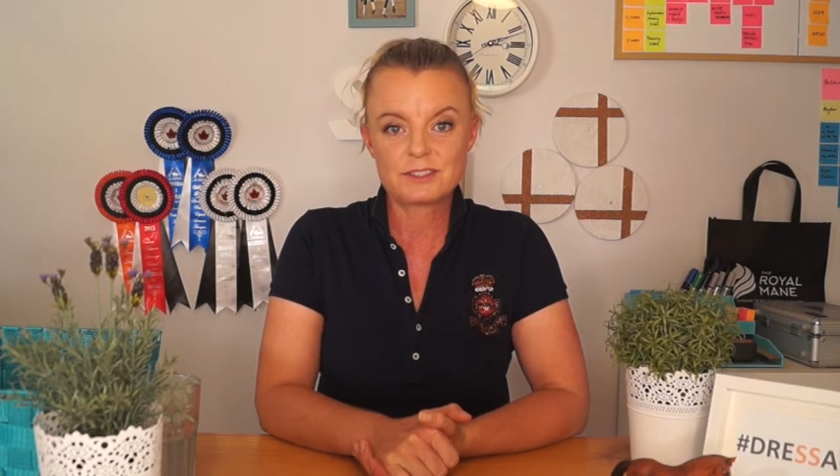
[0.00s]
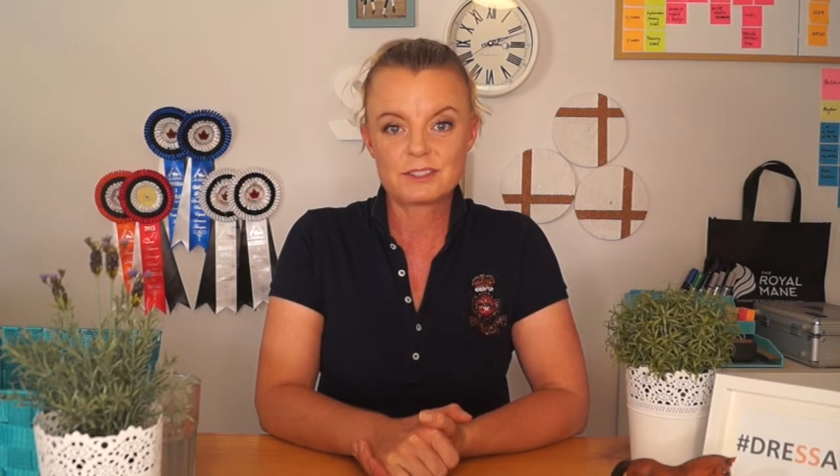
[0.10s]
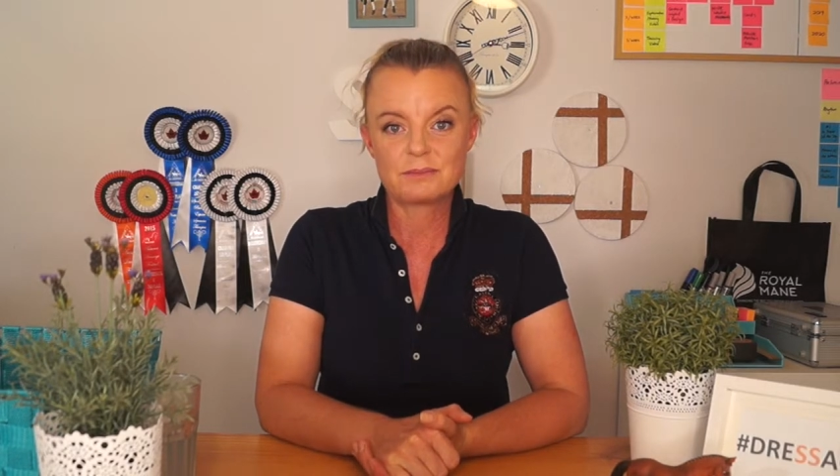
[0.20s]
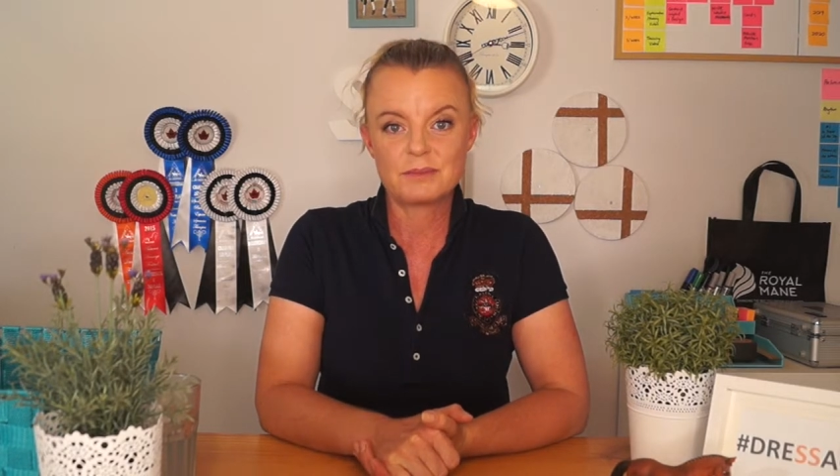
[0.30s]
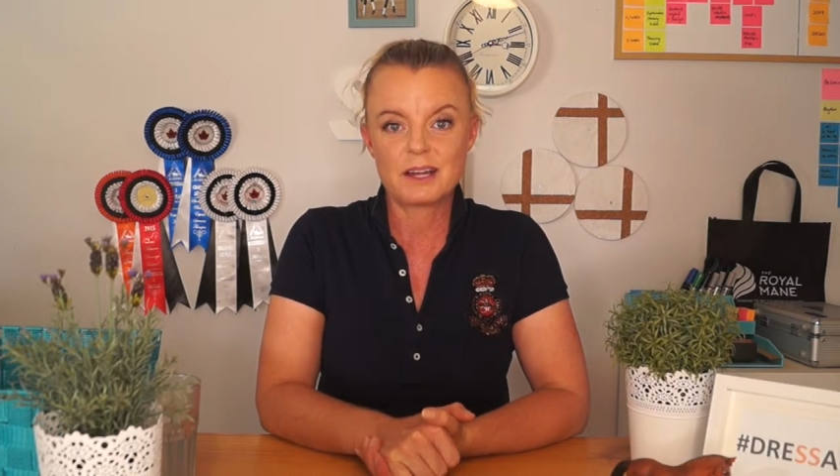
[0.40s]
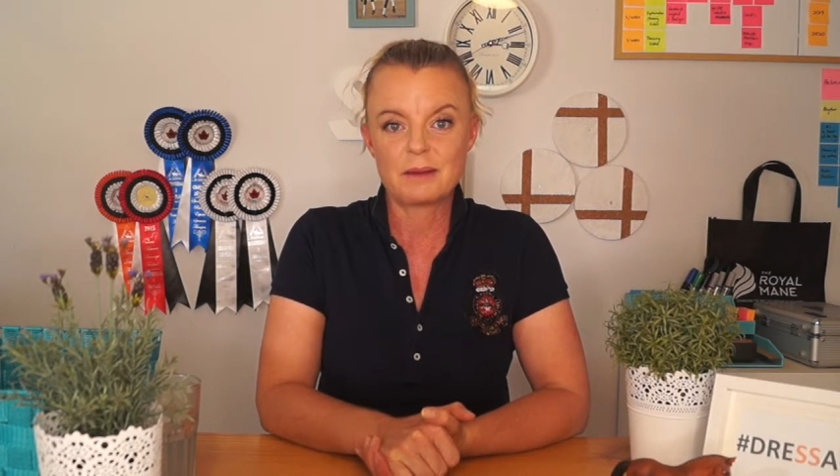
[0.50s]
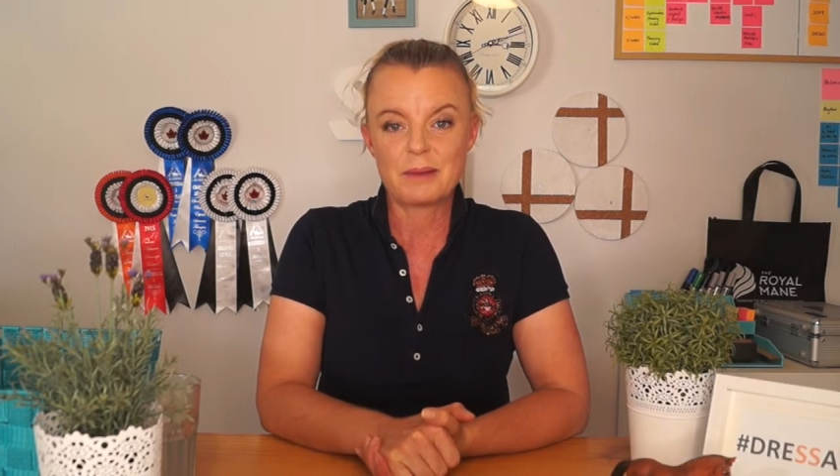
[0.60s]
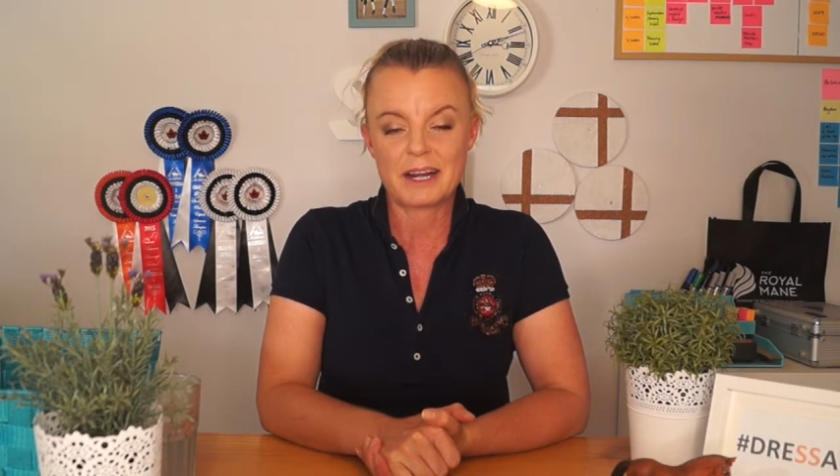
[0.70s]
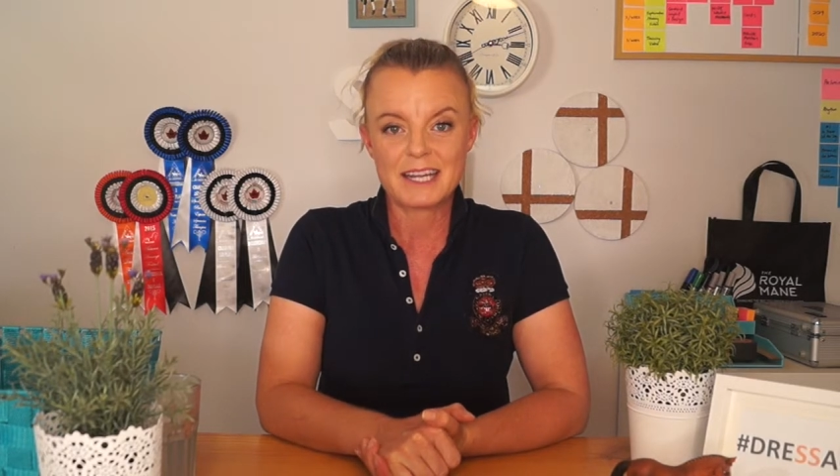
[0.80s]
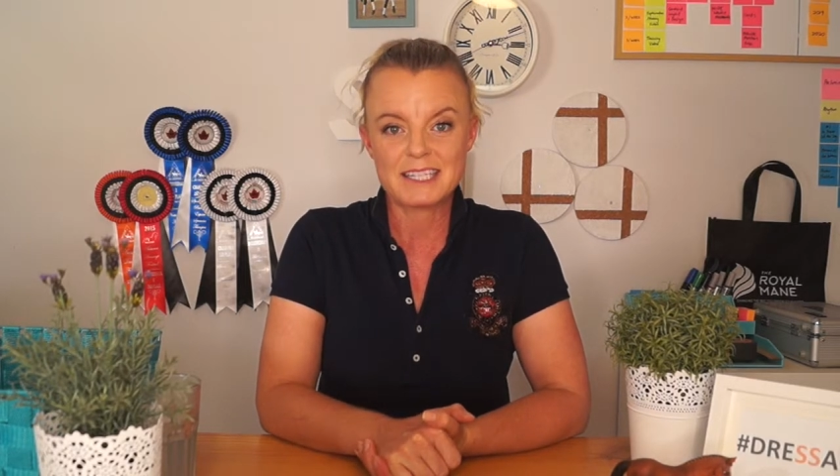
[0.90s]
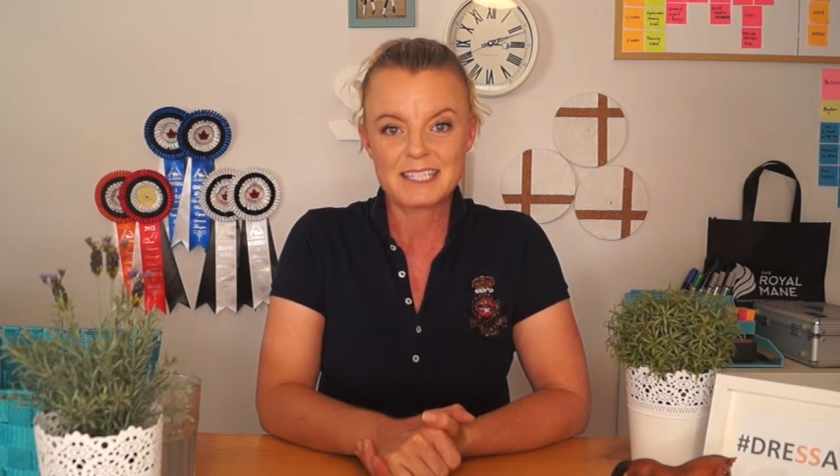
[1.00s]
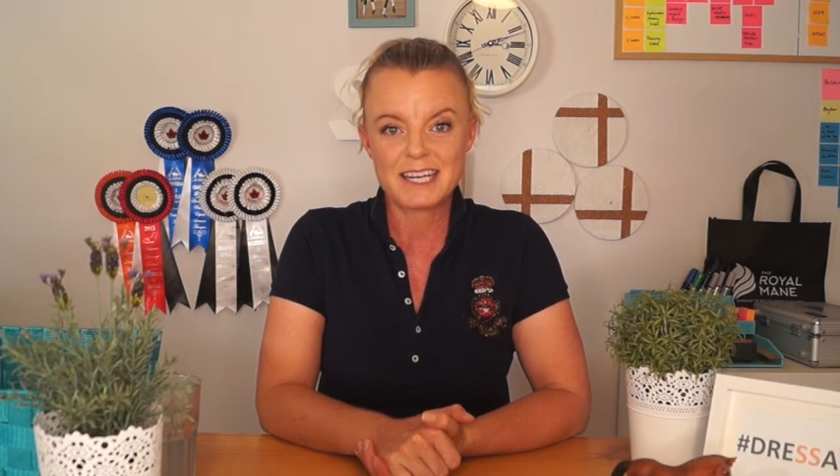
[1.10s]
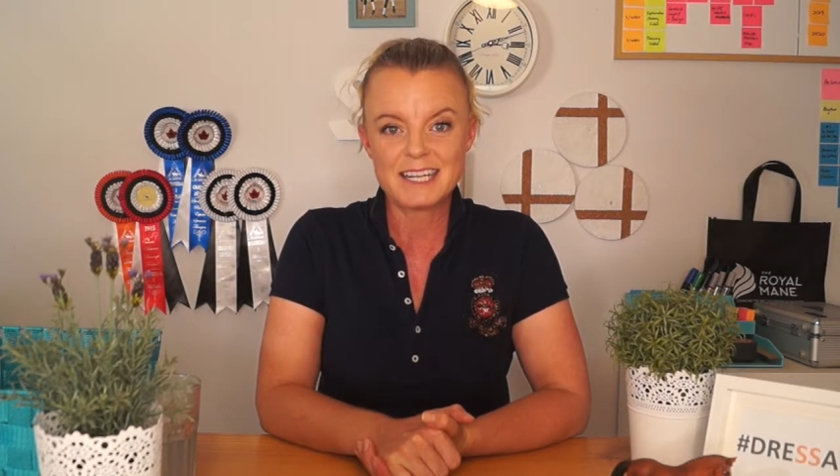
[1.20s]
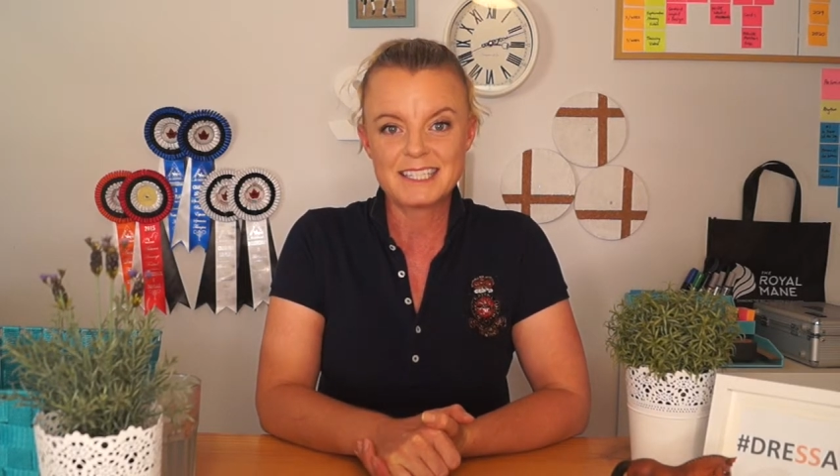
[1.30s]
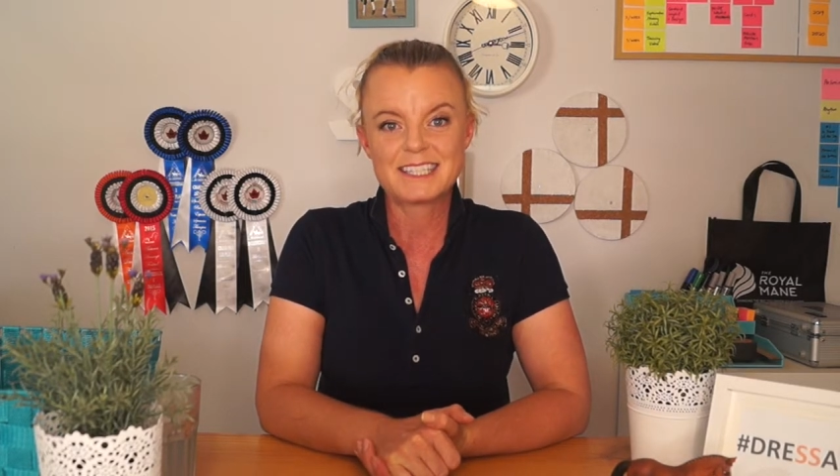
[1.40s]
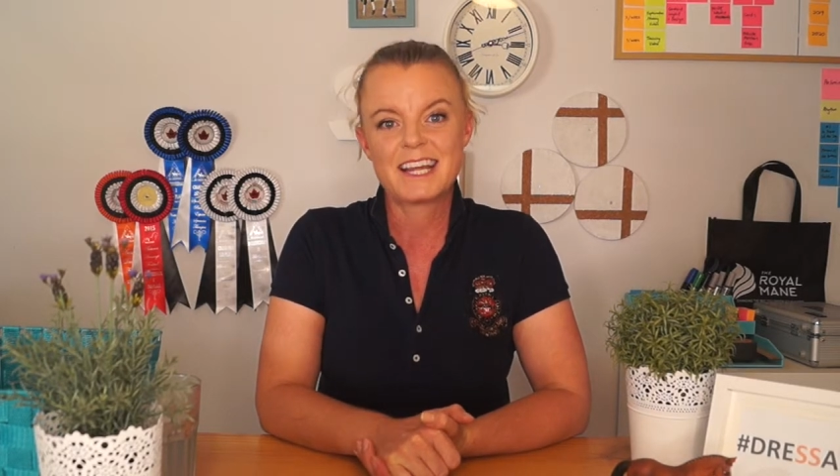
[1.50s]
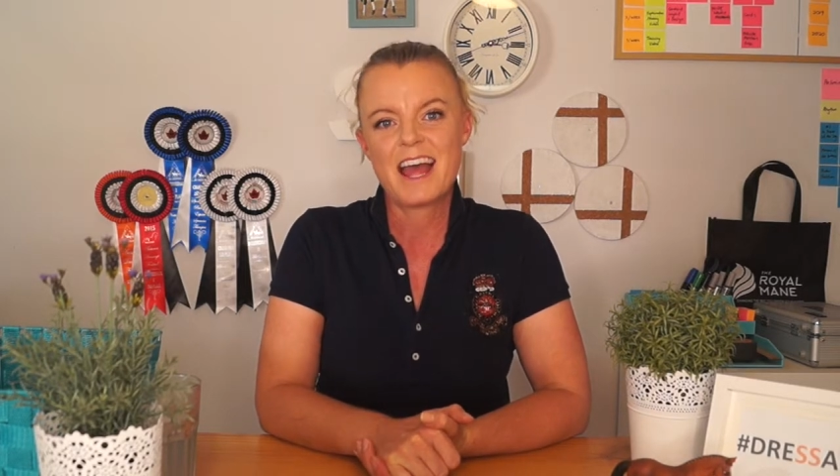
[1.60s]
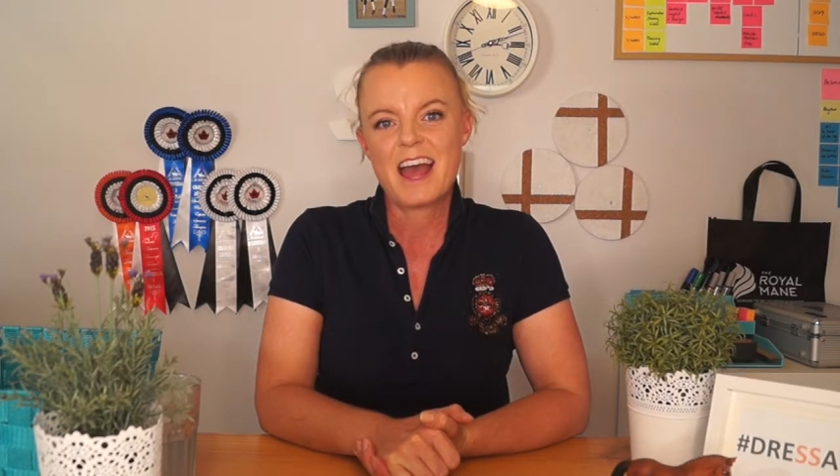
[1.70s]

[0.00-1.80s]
some better internet